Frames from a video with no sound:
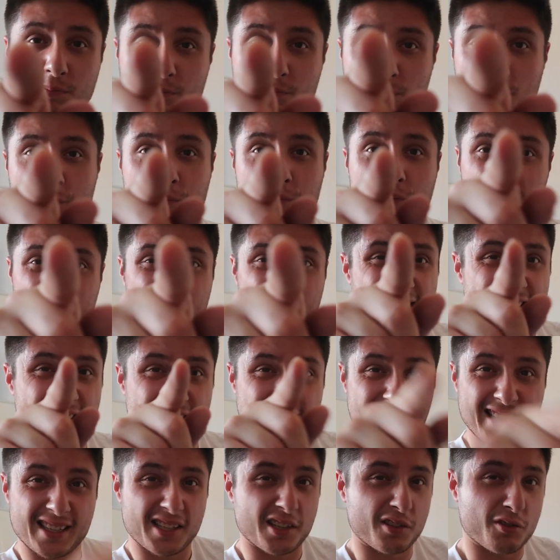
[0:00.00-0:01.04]
one thing is,
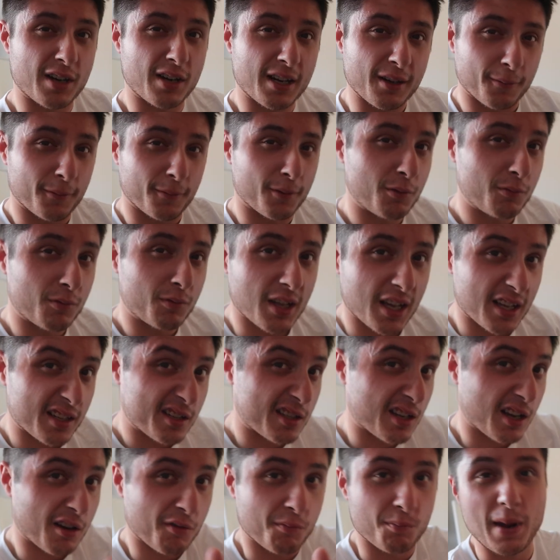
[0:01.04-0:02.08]
I need to try the food there.
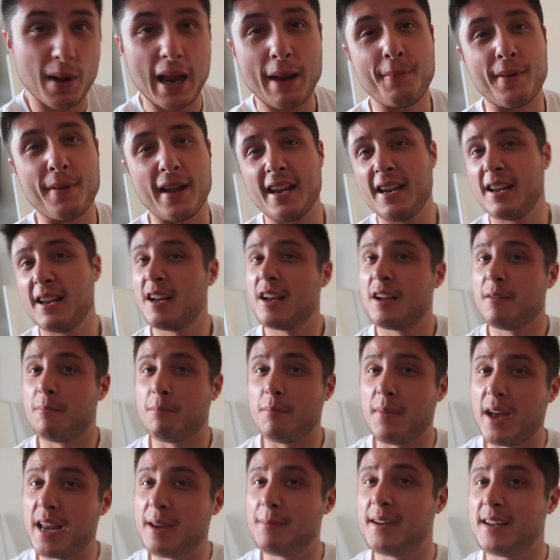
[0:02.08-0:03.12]
So maybe
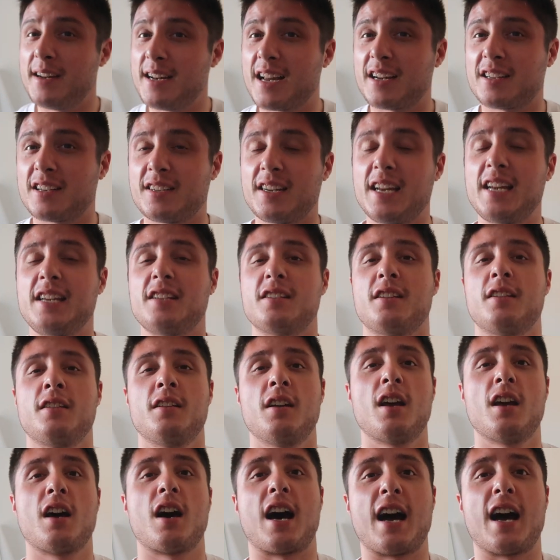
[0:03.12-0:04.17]
next season
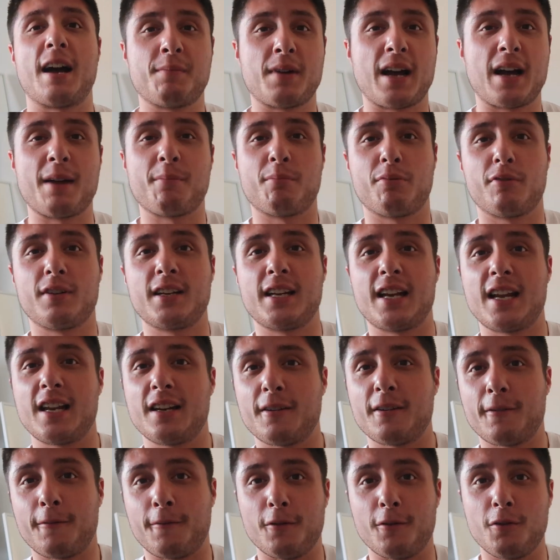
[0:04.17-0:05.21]
I might bring
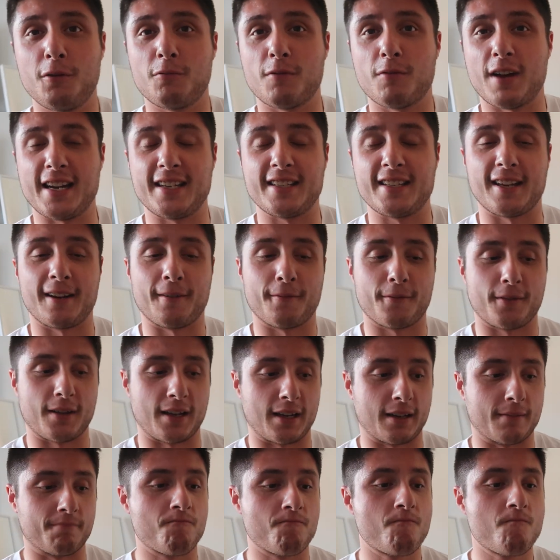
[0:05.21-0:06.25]
in a food rating
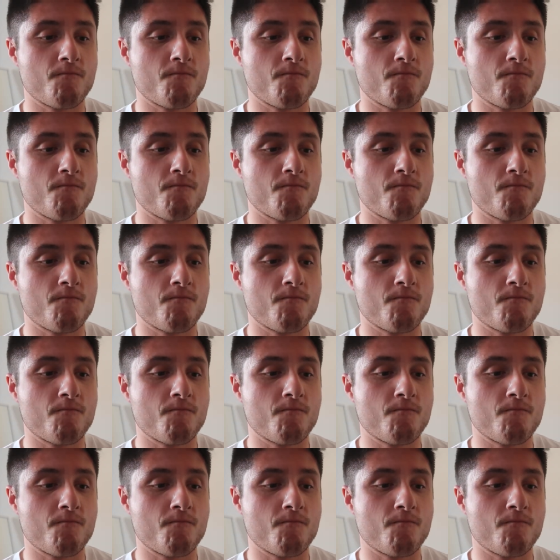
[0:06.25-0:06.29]
thing.